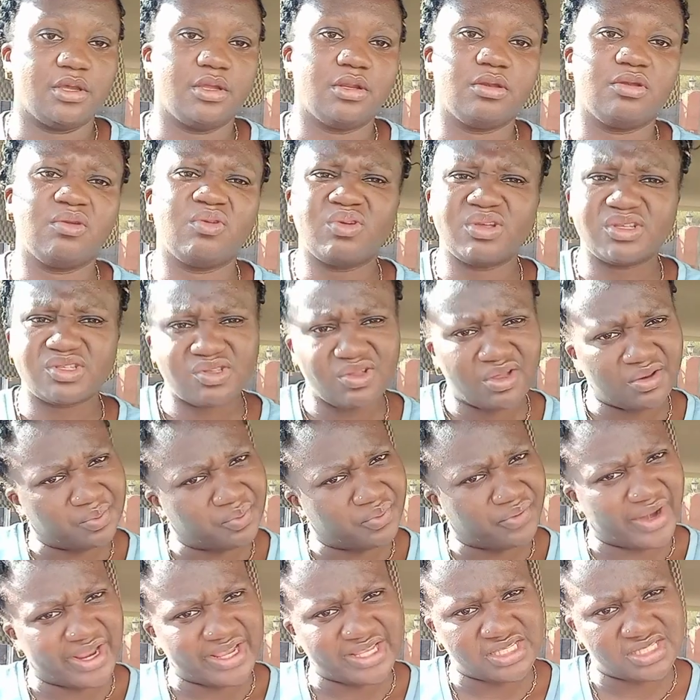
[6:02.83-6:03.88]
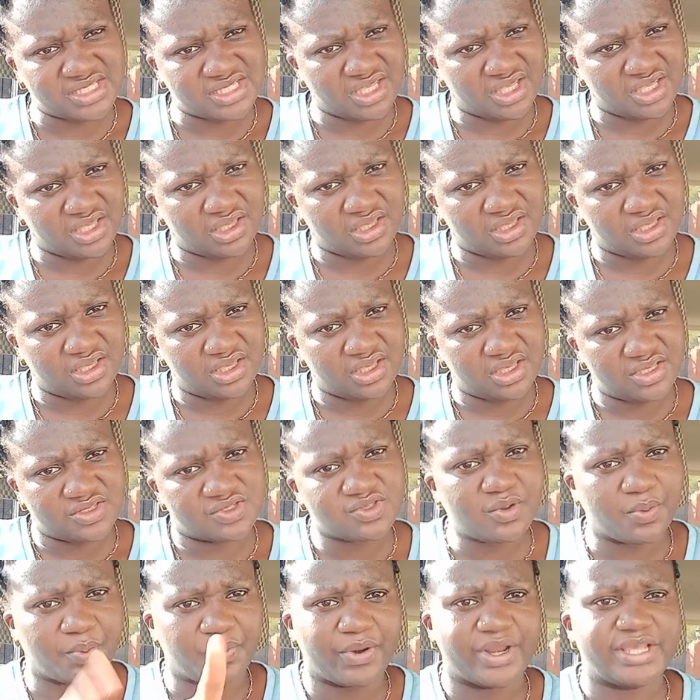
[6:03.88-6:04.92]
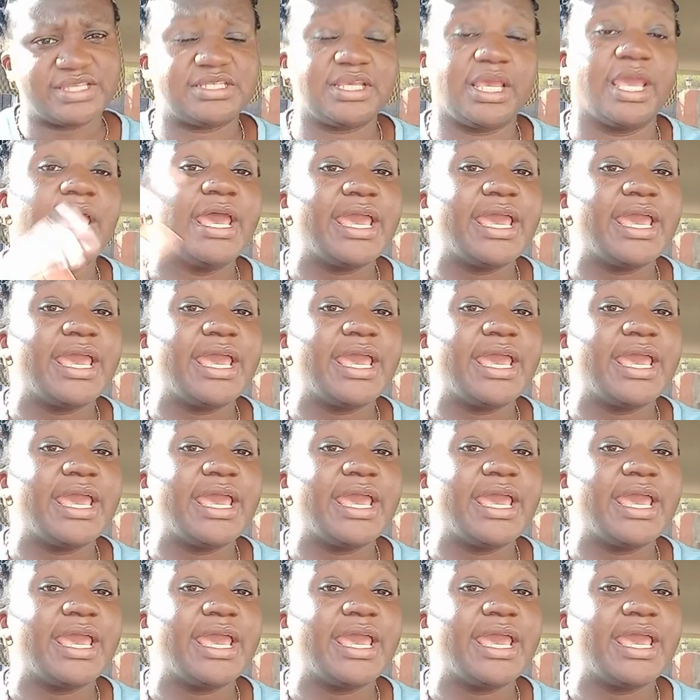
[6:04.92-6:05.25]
No, it's not pricey. It's not pricey.